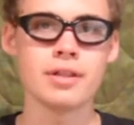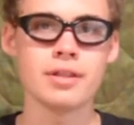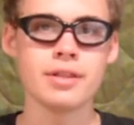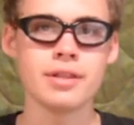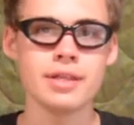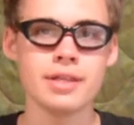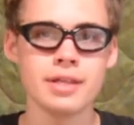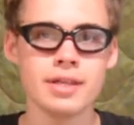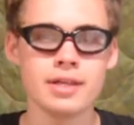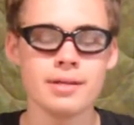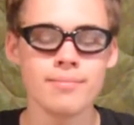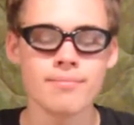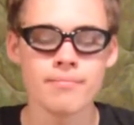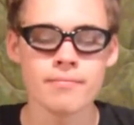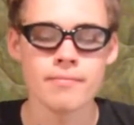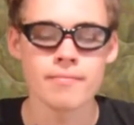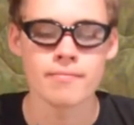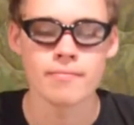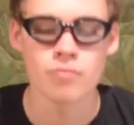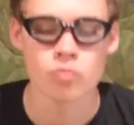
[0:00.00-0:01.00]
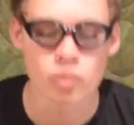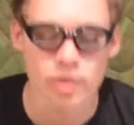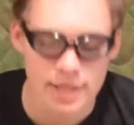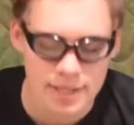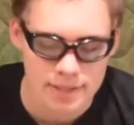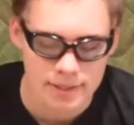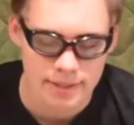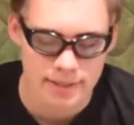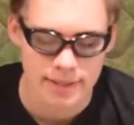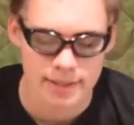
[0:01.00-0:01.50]
The
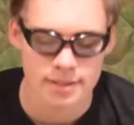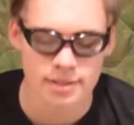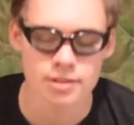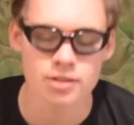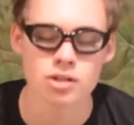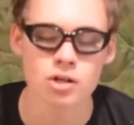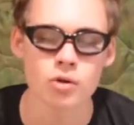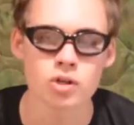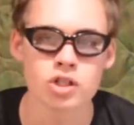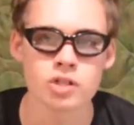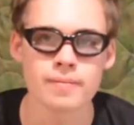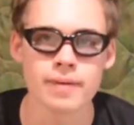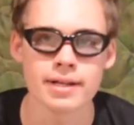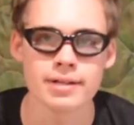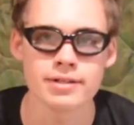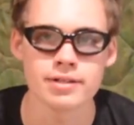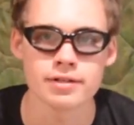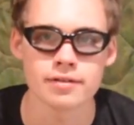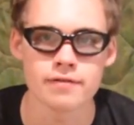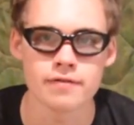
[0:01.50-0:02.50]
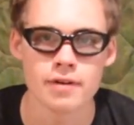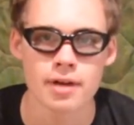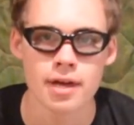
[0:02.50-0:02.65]
reason this is so expensive